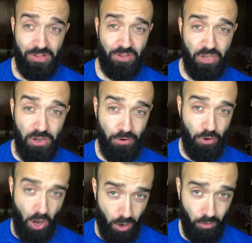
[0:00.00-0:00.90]
Do you
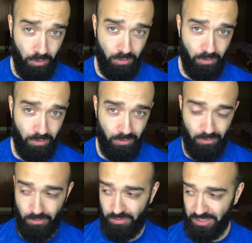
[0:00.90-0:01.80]
know
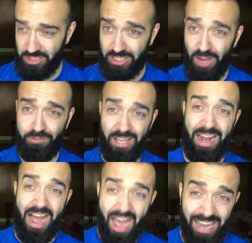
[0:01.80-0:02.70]
the stuff
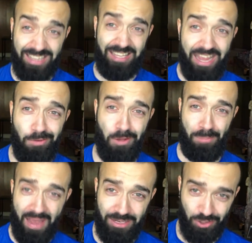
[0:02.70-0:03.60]
that I did with
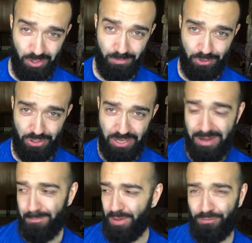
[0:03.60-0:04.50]
pendulums
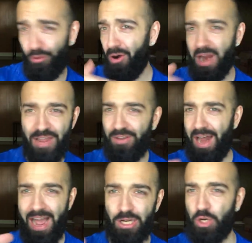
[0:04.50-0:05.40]
before I even
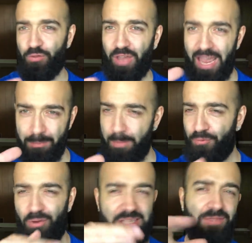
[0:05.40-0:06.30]
had Trif Gaming,
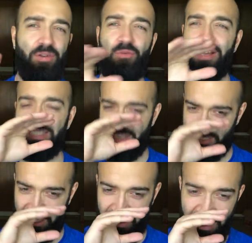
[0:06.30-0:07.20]
before this even
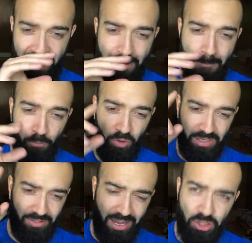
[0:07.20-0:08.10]
existed? with
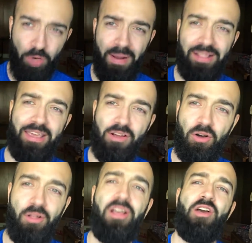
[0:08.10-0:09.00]
Electrumite
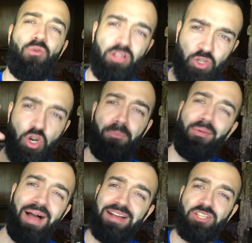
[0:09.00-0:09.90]
Legal, with
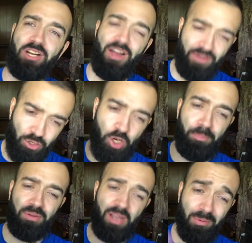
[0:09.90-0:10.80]
Triple Astrograph and
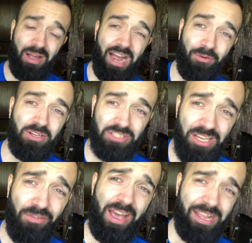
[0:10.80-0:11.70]
Triple Double Iris.
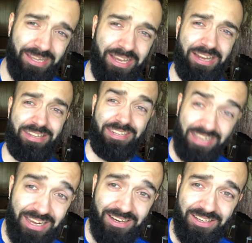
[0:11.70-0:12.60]
Do you have any
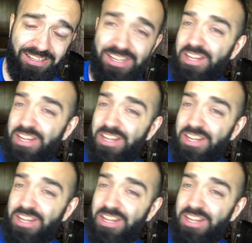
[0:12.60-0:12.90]
idea